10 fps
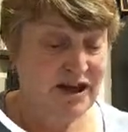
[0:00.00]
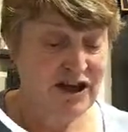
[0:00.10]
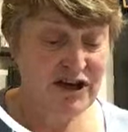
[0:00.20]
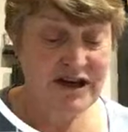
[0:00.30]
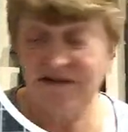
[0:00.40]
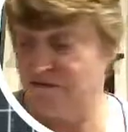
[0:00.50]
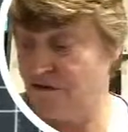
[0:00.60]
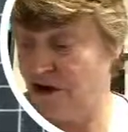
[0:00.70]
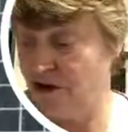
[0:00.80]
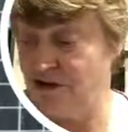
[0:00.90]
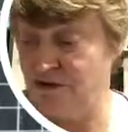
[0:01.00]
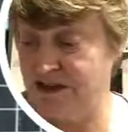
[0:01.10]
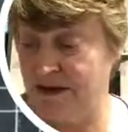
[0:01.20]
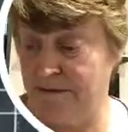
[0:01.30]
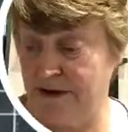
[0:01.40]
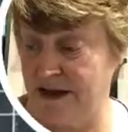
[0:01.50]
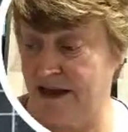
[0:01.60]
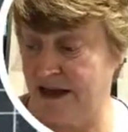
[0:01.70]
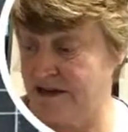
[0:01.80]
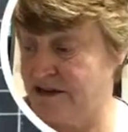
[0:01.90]
You can even write on your template
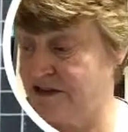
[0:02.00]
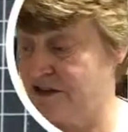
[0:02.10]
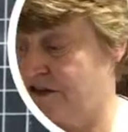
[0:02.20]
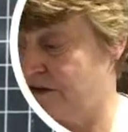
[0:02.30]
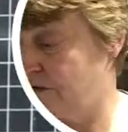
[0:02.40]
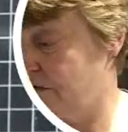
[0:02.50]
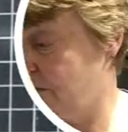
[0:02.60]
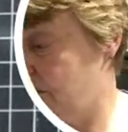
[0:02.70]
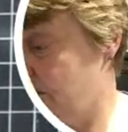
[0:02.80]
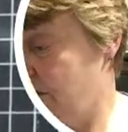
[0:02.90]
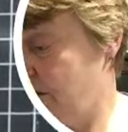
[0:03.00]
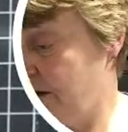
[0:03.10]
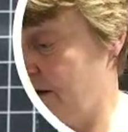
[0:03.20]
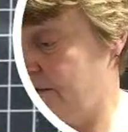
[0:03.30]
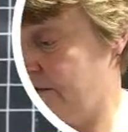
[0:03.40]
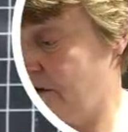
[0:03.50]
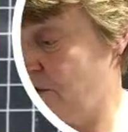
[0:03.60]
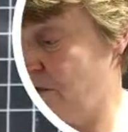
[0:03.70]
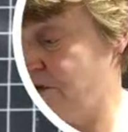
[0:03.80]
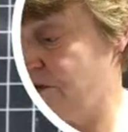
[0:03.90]
as to
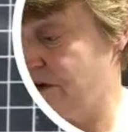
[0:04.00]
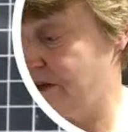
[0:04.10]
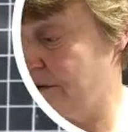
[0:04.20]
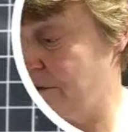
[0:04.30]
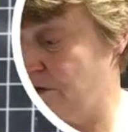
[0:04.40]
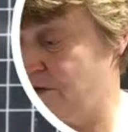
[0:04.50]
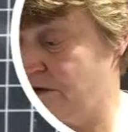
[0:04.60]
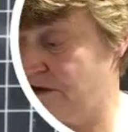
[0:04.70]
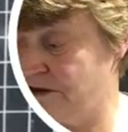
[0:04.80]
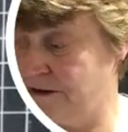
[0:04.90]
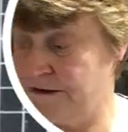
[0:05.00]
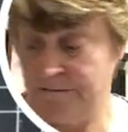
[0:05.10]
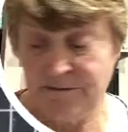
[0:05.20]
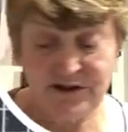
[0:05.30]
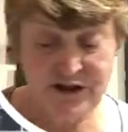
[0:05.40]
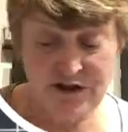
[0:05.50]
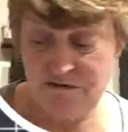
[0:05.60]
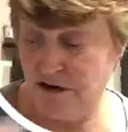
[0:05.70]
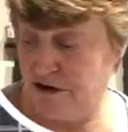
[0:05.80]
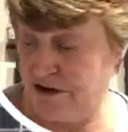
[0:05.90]
what size that box was. So you could
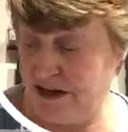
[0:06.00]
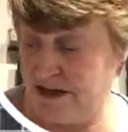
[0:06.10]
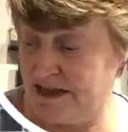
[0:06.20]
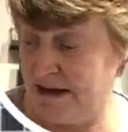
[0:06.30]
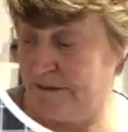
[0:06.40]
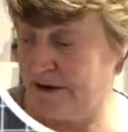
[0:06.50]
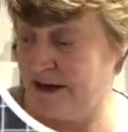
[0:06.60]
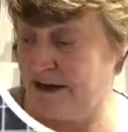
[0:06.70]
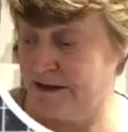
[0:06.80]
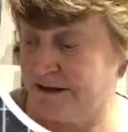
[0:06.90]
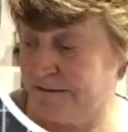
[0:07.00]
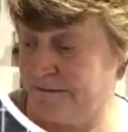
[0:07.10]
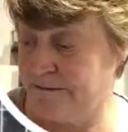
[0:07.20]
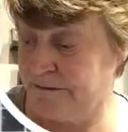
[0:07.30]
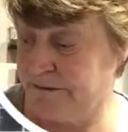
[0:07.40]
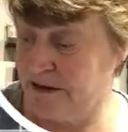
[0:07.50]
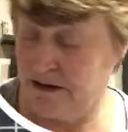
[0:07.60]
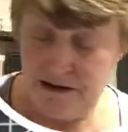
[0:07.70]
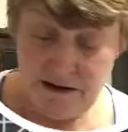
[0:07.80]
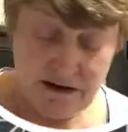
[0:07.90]
write on here template,
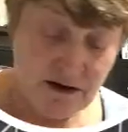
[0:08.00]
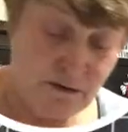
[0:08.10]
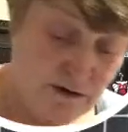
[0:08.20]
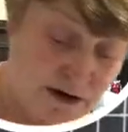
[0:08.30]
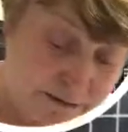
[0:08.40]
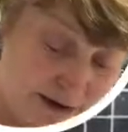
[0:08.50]
got a white